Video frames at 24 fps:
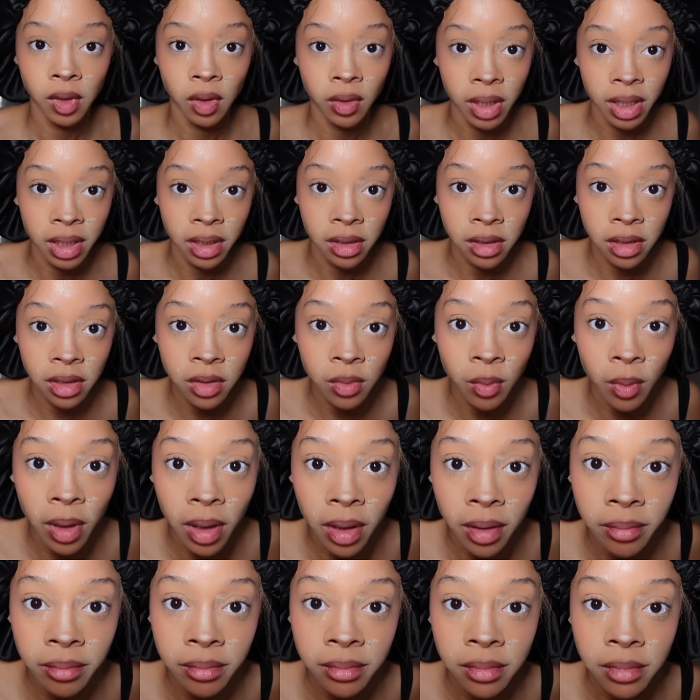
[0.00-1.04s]
Okay, this is
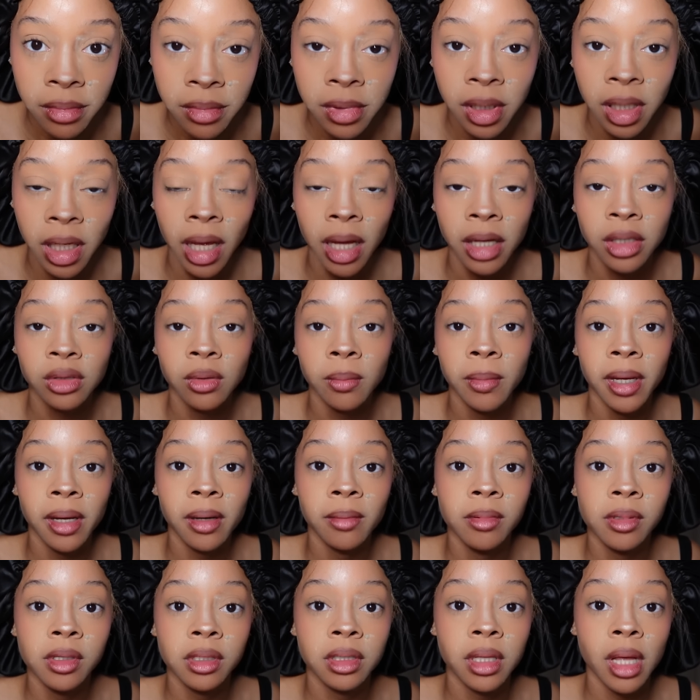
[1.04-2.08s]
what the natural
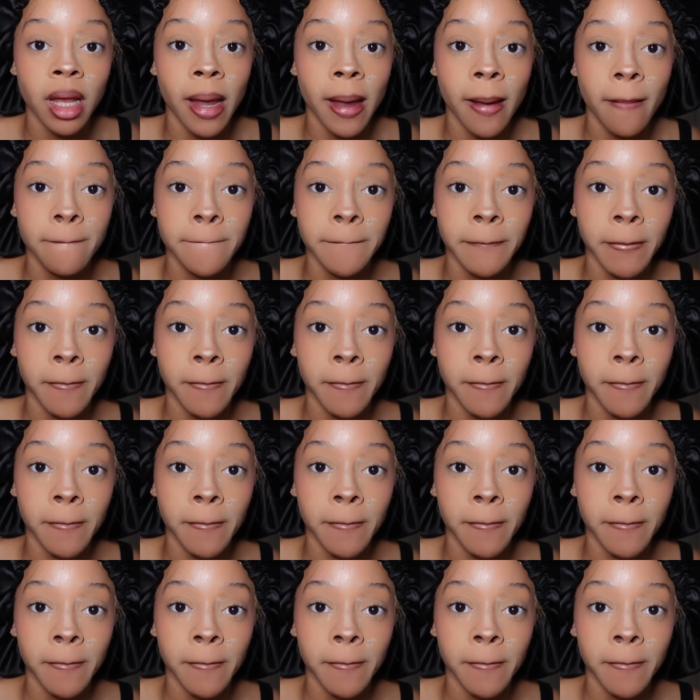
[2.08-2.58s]
makeup looks like.